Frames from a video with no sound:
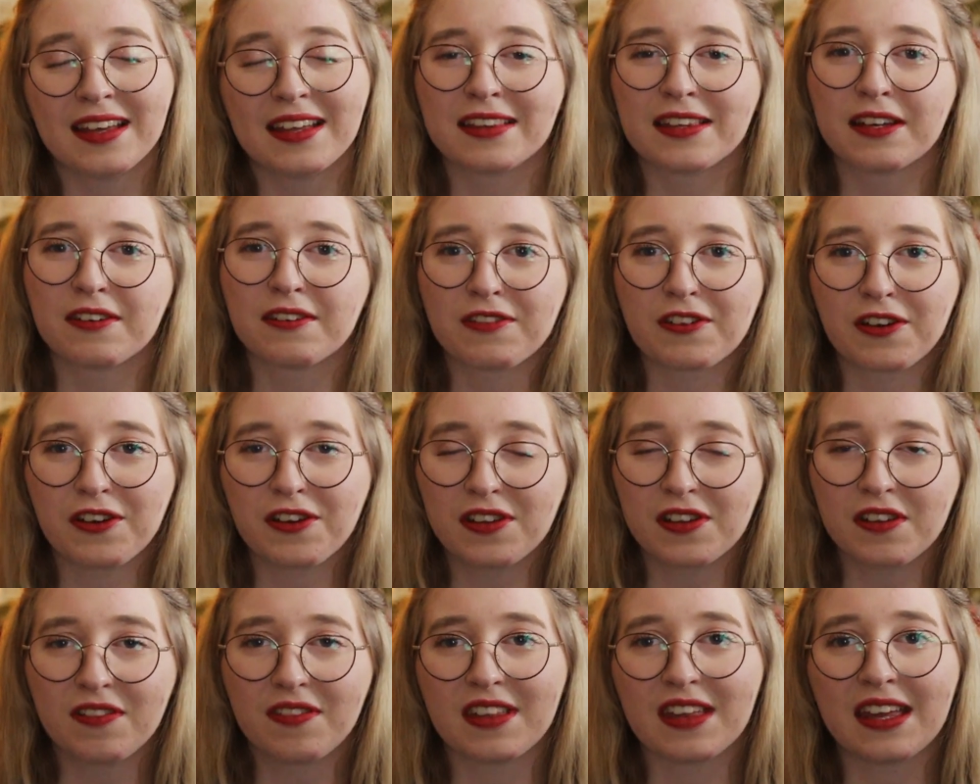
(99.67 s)
The
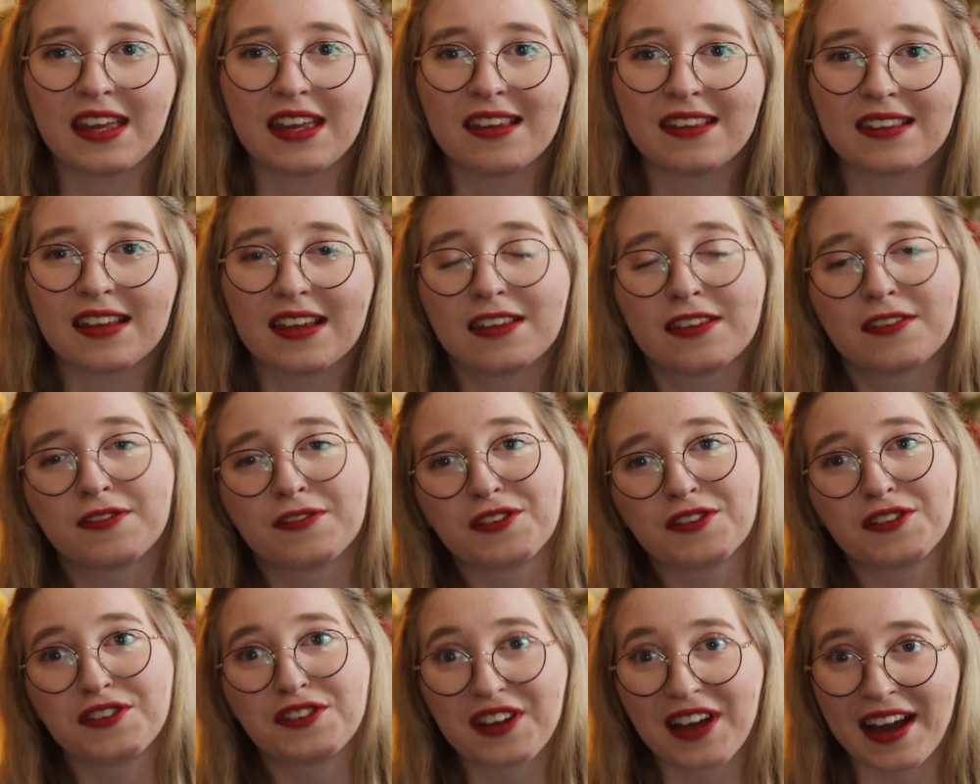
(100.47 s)
first of these is
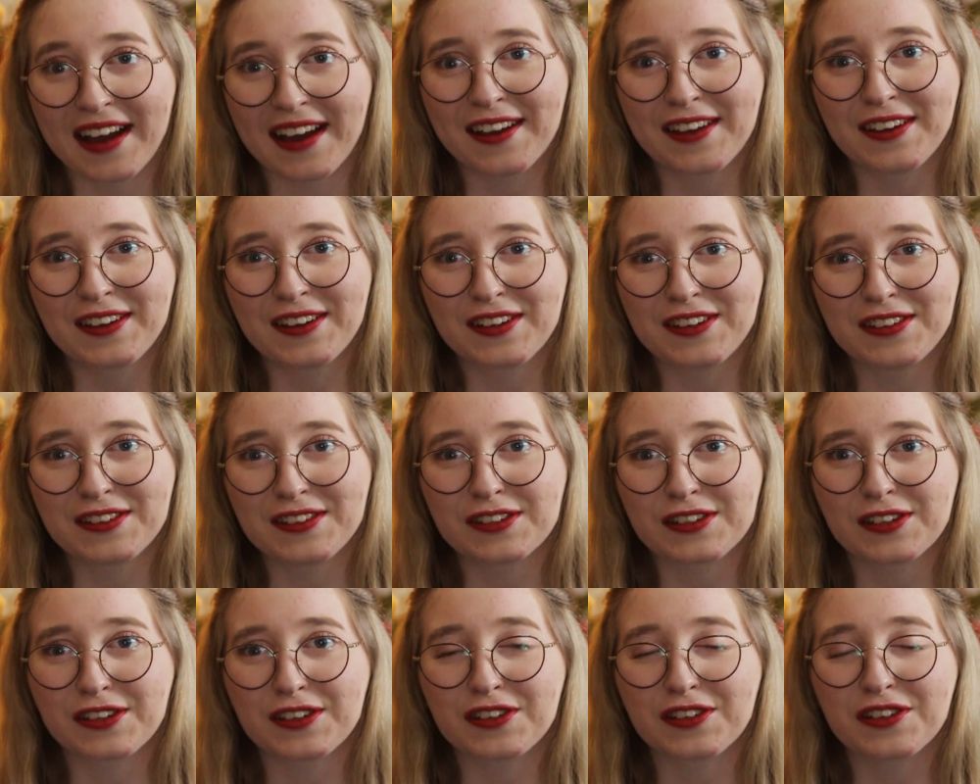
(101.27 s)
for Jack, who
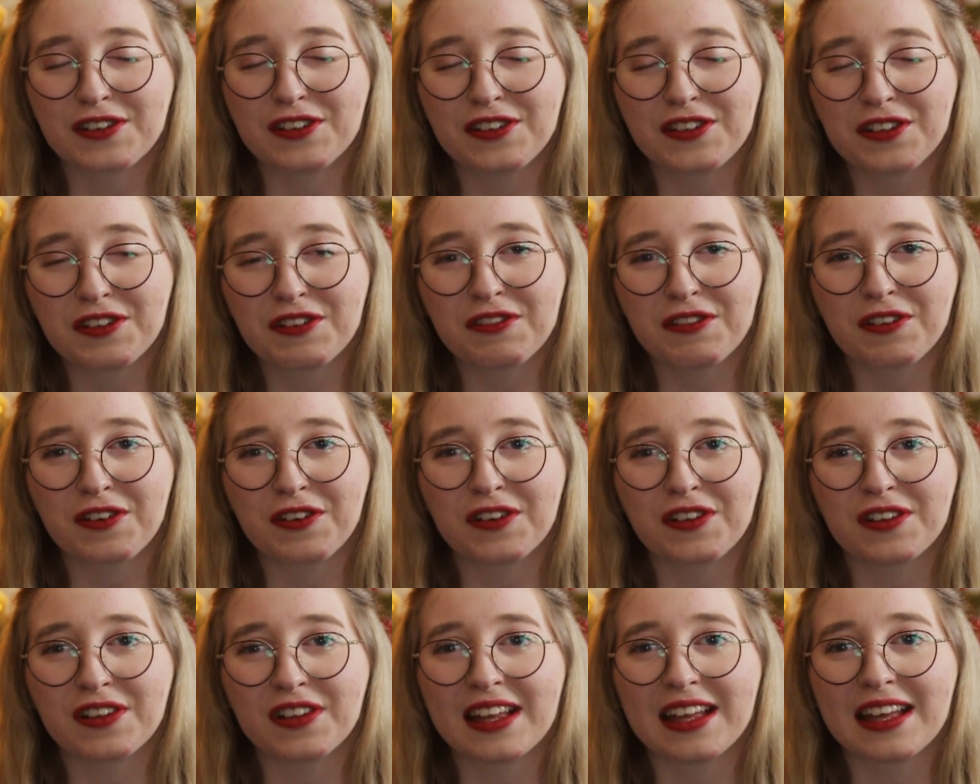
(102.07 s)
starts her new
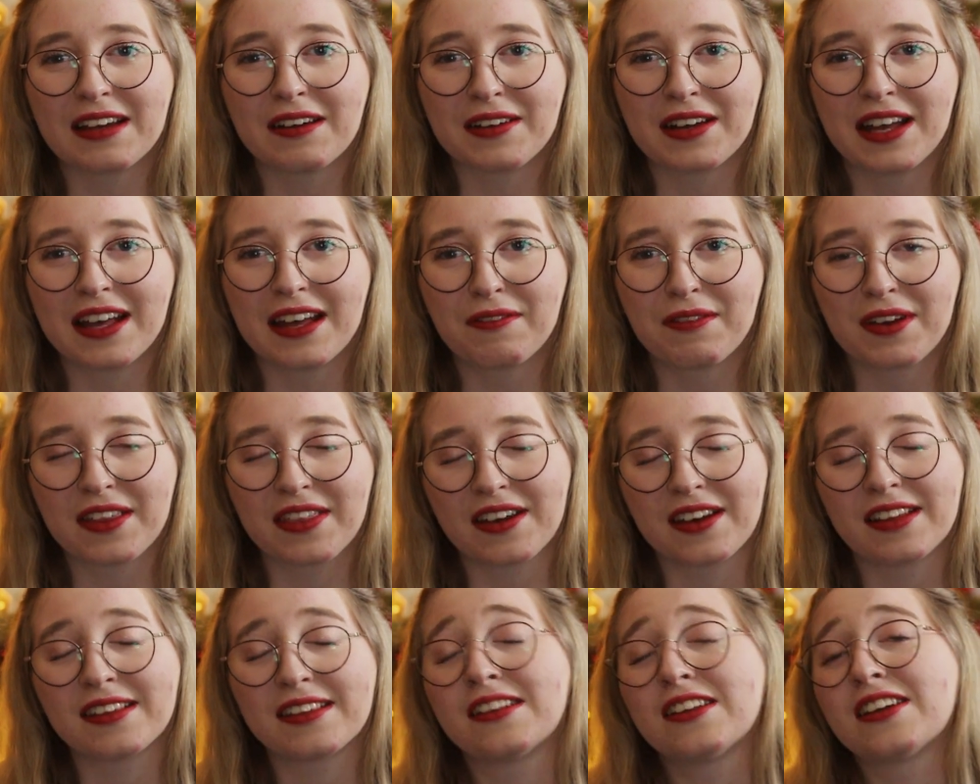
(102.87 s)
role with
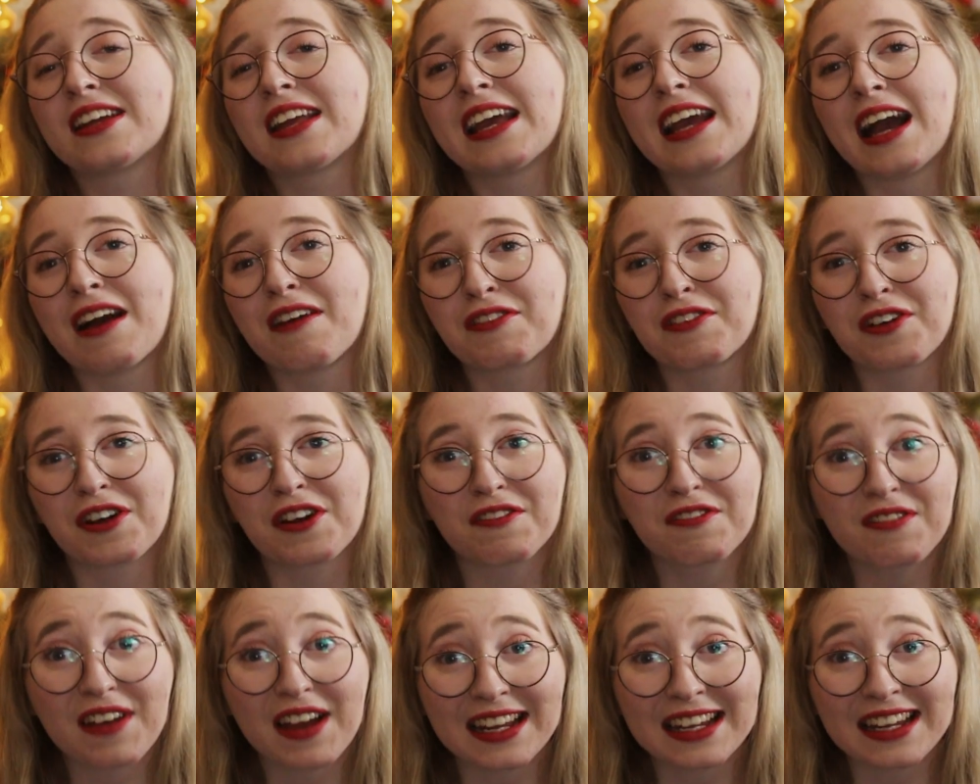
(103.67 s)
us, looking after
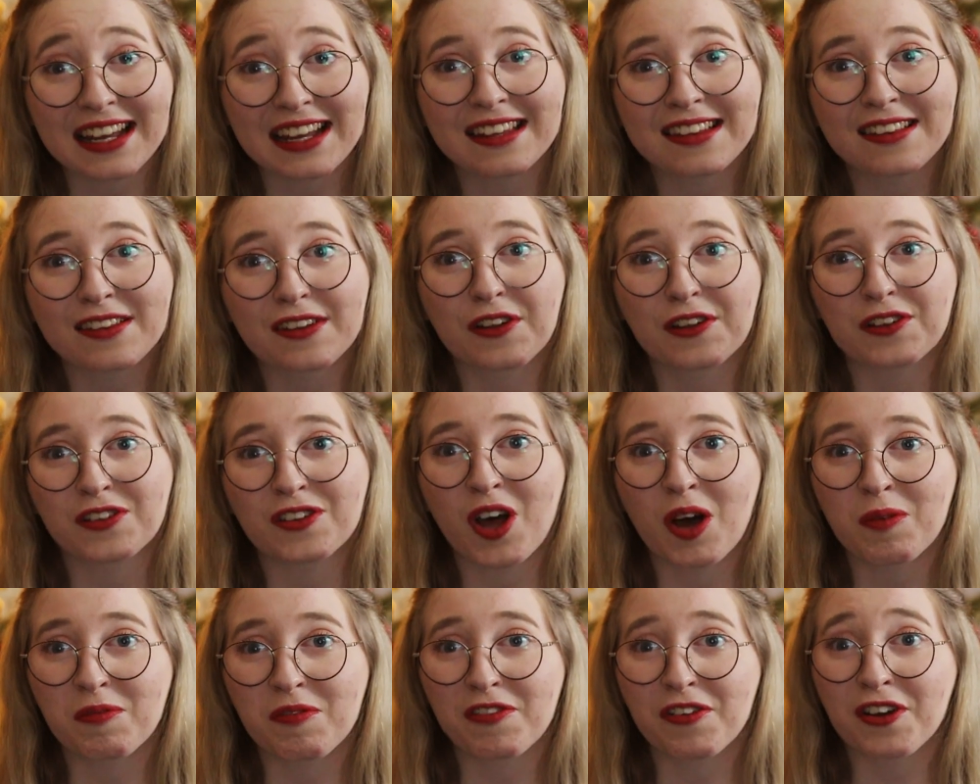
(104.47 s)
our finance on
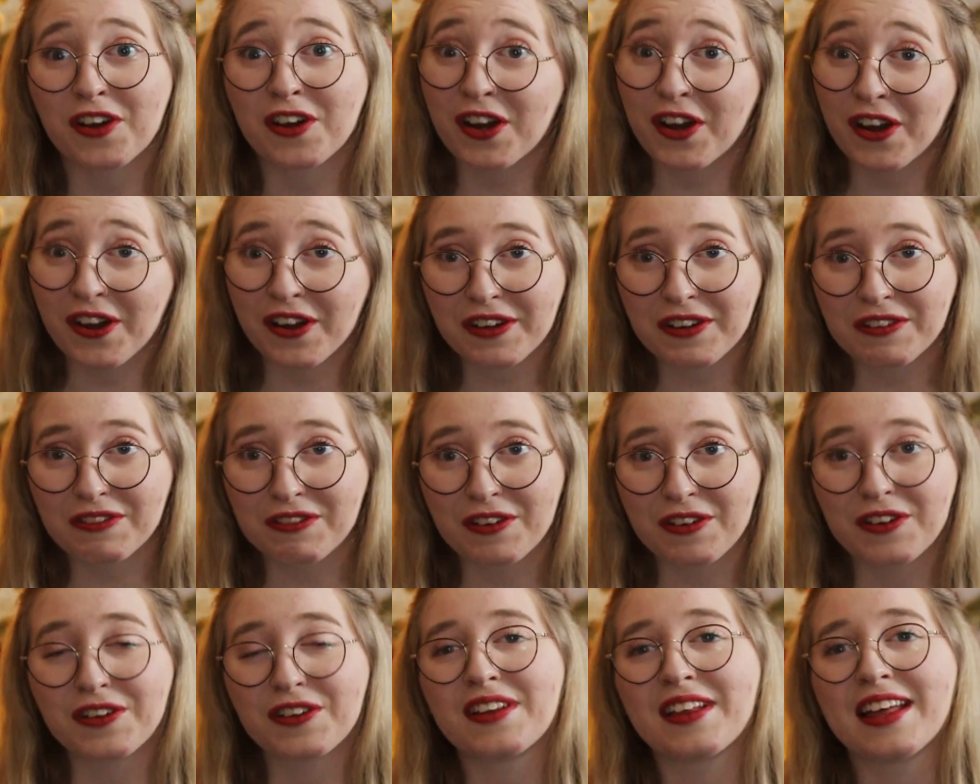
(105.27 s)
top of her current
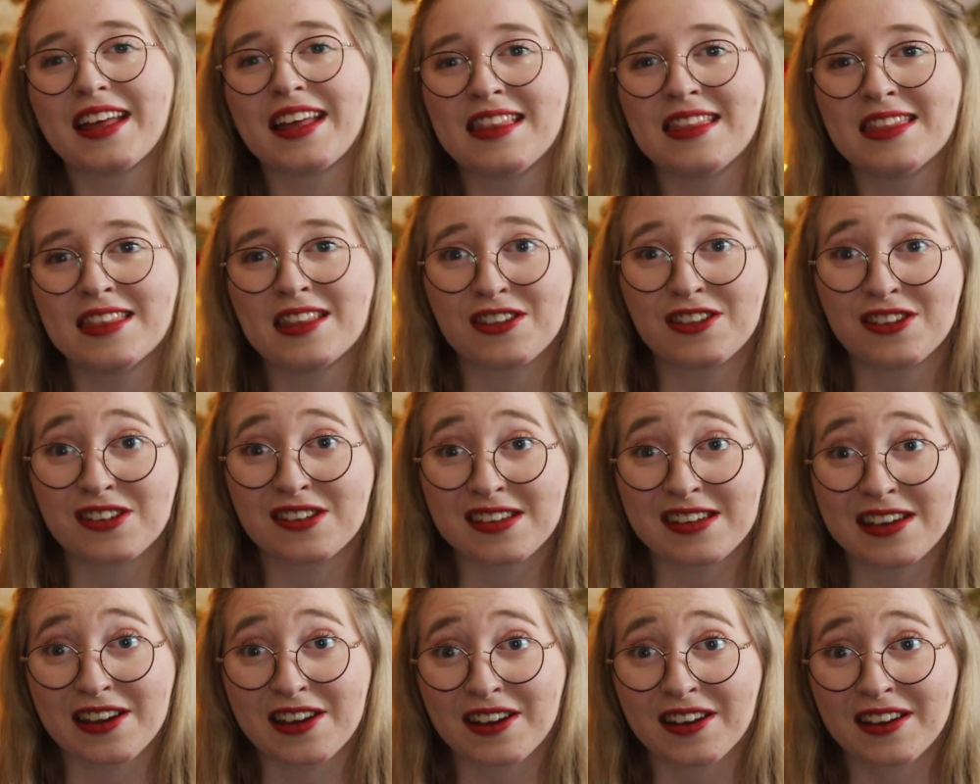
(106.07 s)
role in the
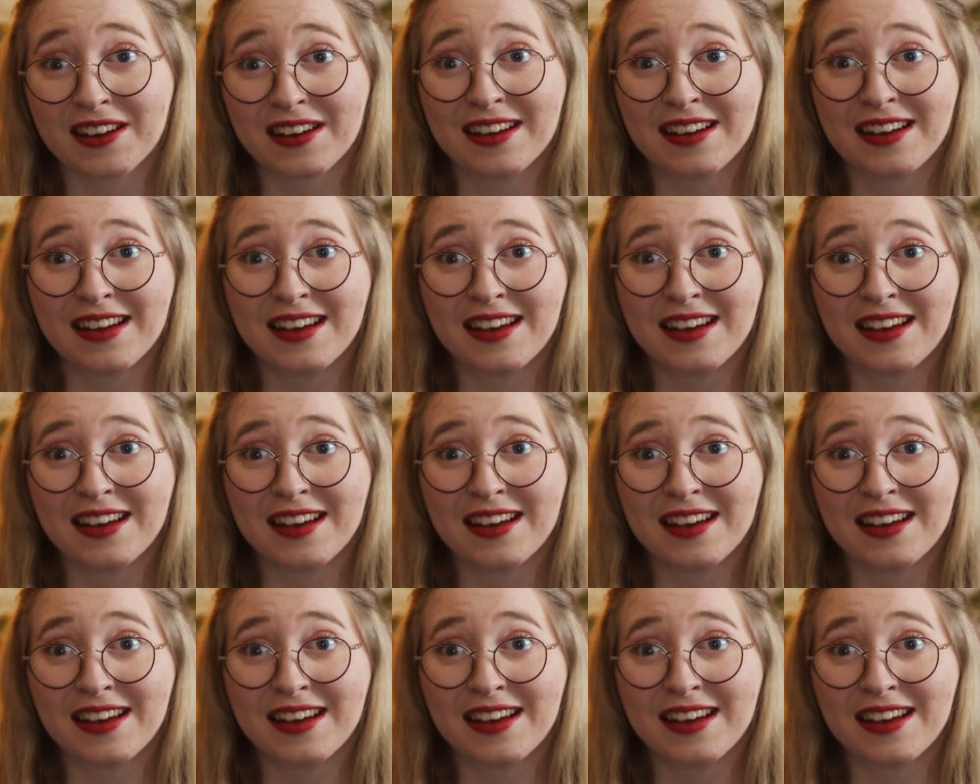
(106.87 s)
new year.